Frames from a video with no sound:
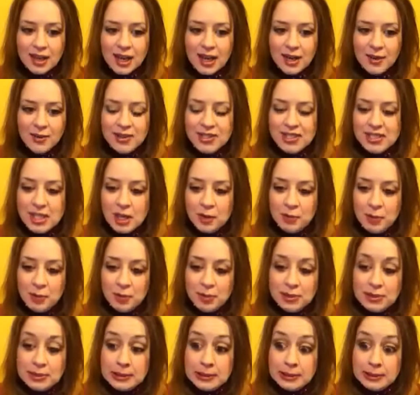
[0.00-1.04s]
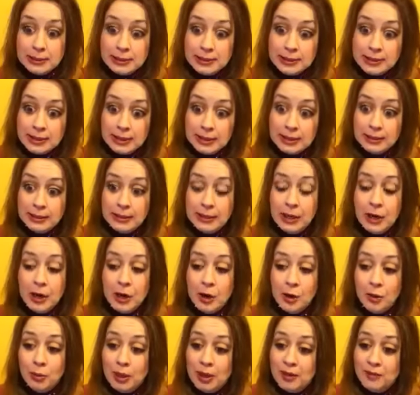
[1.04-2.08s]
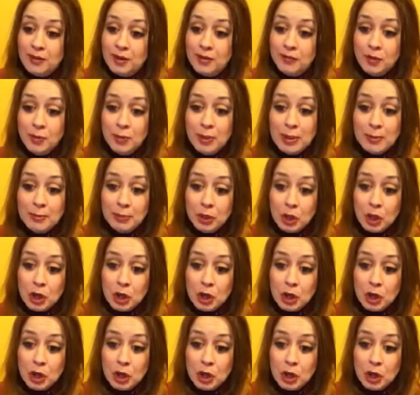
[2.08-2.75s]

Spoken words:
I always tell people, I said, listen, you know, have you ever been